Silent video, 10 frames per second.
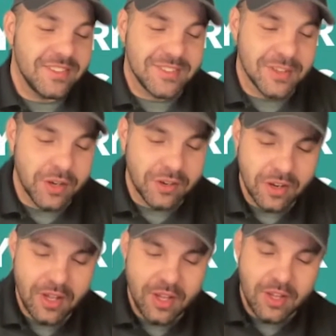
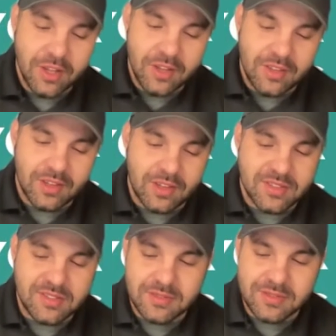So
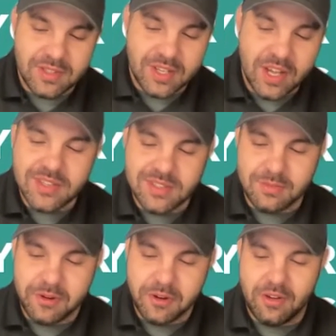the
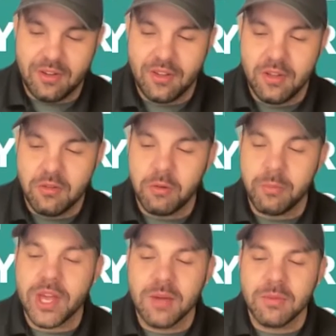customer will
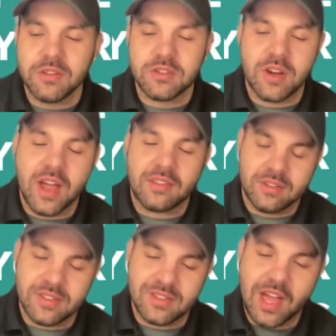be able to track
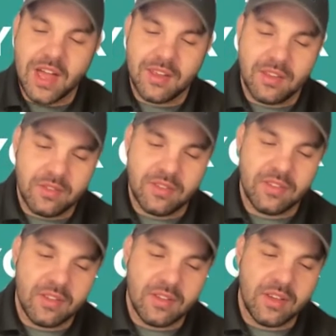their status
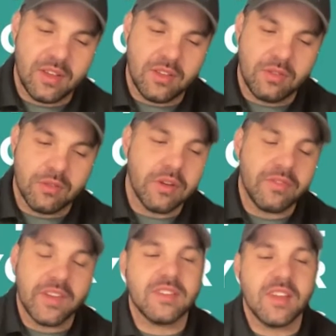through your
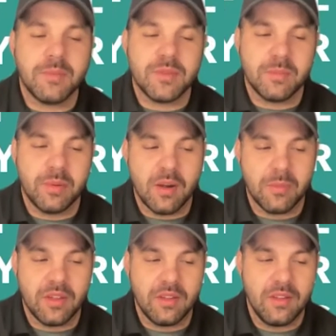fixed ops
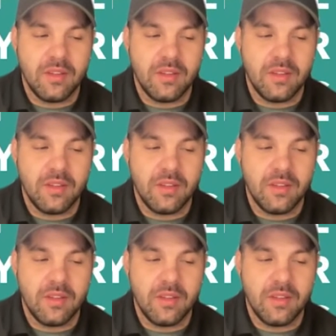department